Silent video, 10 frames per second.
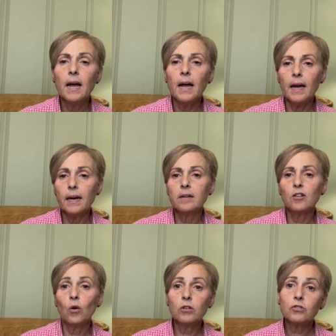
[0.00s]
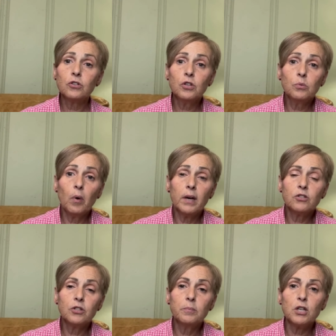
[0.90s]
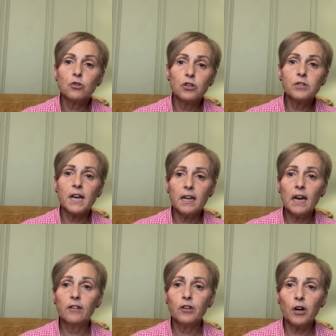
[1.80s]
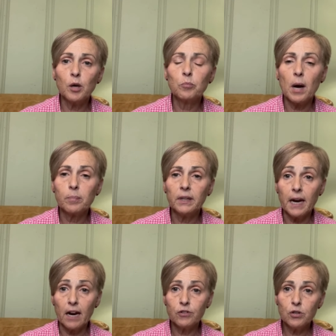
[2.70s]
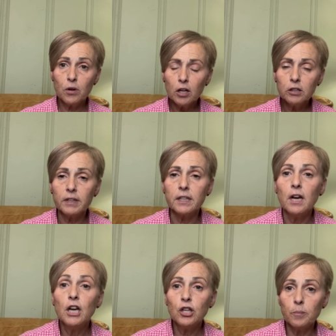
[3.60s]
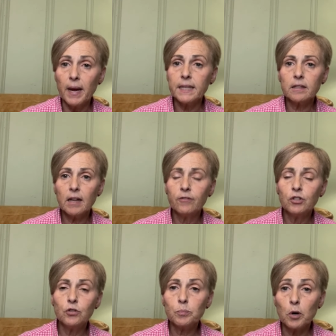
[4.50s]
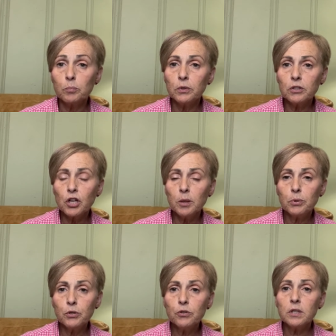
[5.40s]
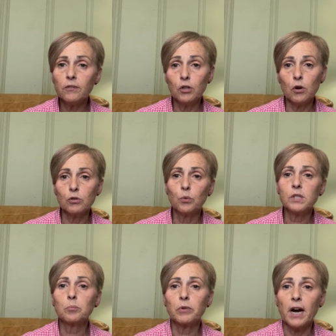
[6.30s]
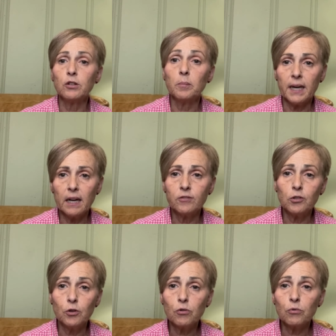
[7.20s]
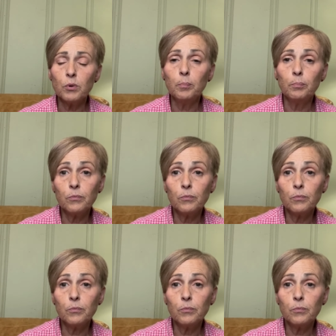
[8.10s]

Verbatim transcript: And also you want to make sure you take care of your hair properly after you color it. You may still have to use purple shampoos. If you go towards a brown, you might have to look through a,